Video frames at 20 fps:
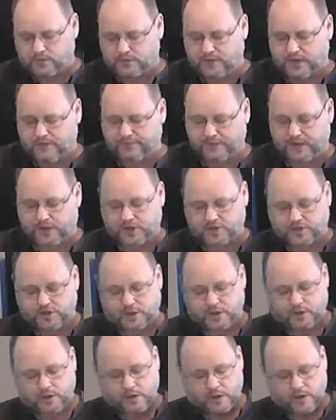
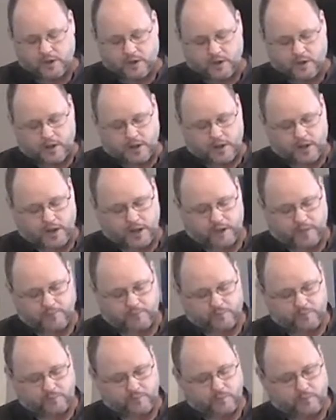definition,
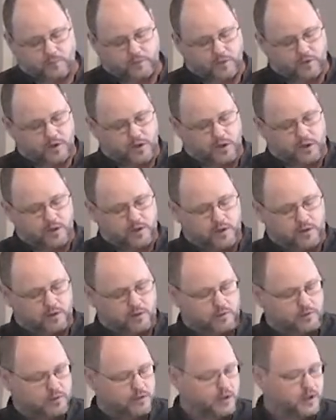um,
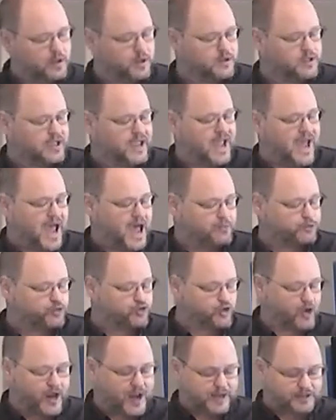in the
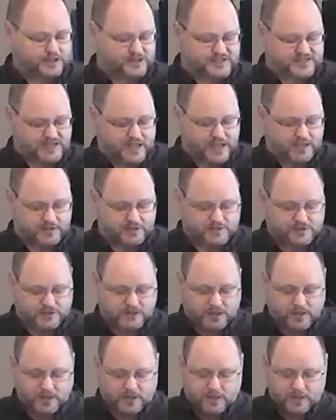abstract sense,
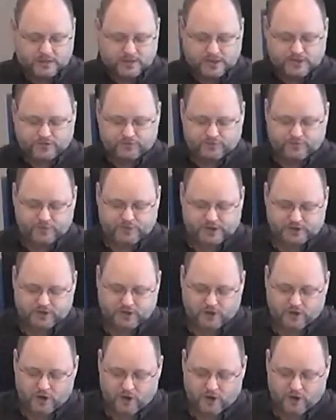this, this could